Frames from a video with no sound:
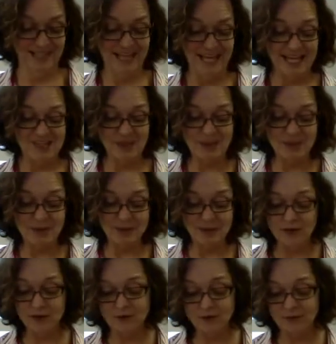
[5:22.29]
It's all about the
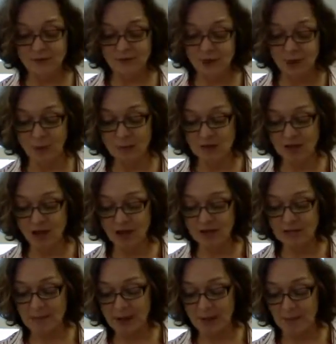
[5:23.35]
future. No one's talking
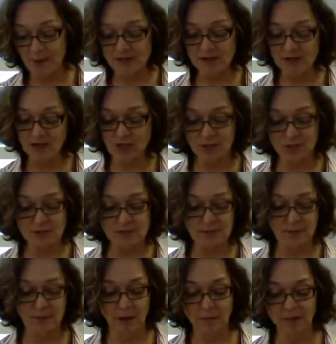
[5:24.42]
about prosecutions
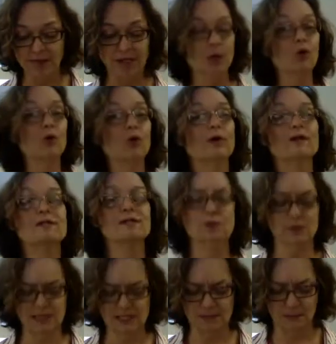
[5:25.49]
and public inquiries to
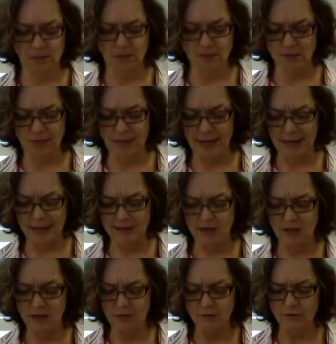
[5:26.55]
expunge the past,
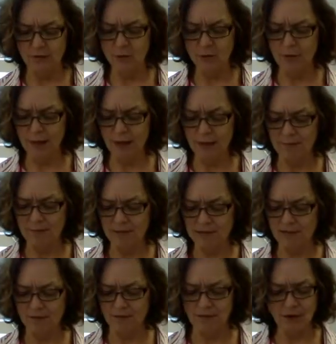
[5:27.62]
fueled by a mix
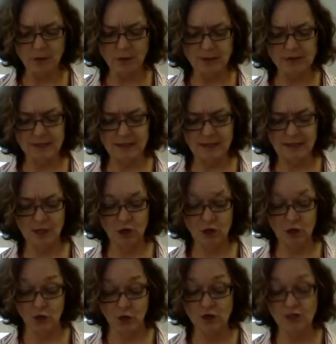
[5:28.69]
of federal spending,
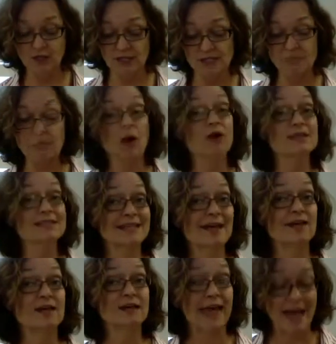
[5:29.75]
large and
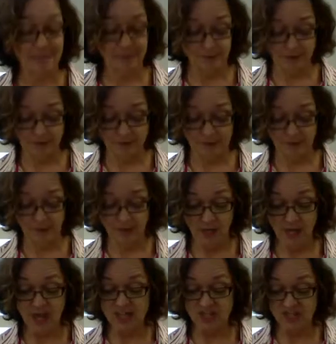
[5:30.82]
small-scale capitalism,
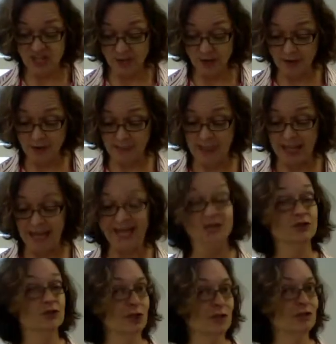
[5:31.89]
charity, and a
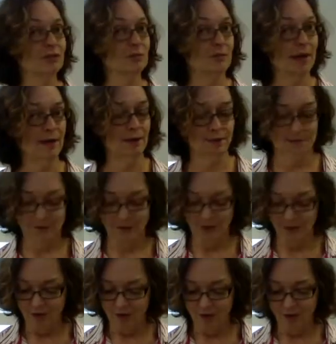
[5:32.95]
change of mayor.
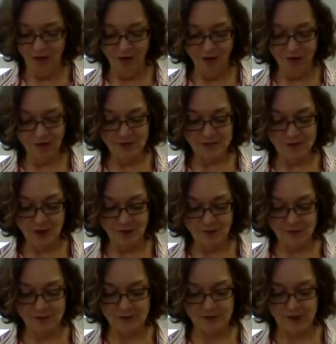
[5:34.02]
All this
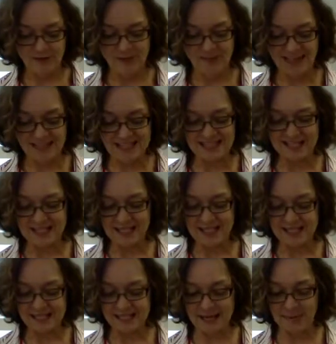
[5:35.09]
offers a fascinating
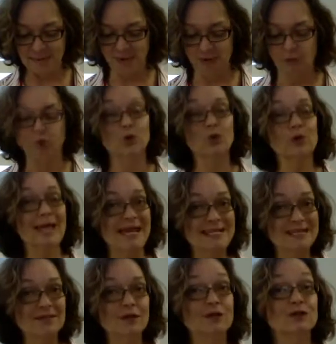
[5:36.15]
example of
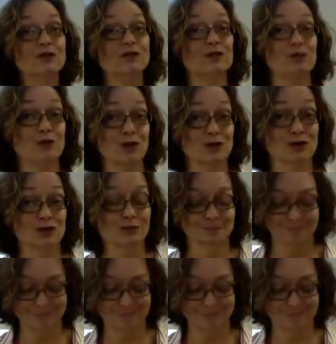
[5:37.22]
creative destruction.